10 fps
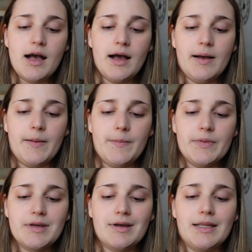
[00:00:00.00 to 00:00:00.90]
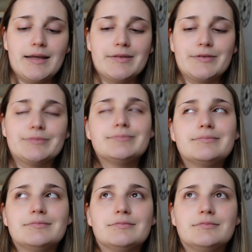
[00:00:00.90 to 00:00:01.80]
They're kind of like the
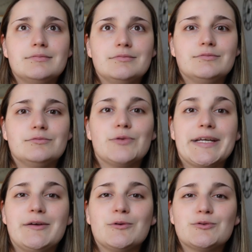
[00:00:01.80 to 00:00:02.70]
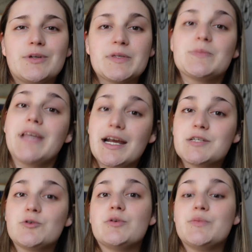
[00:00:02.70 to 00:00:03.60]
regal trumpets, but they're
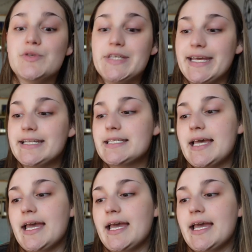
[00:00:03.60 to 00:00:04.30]
actually called buzzines,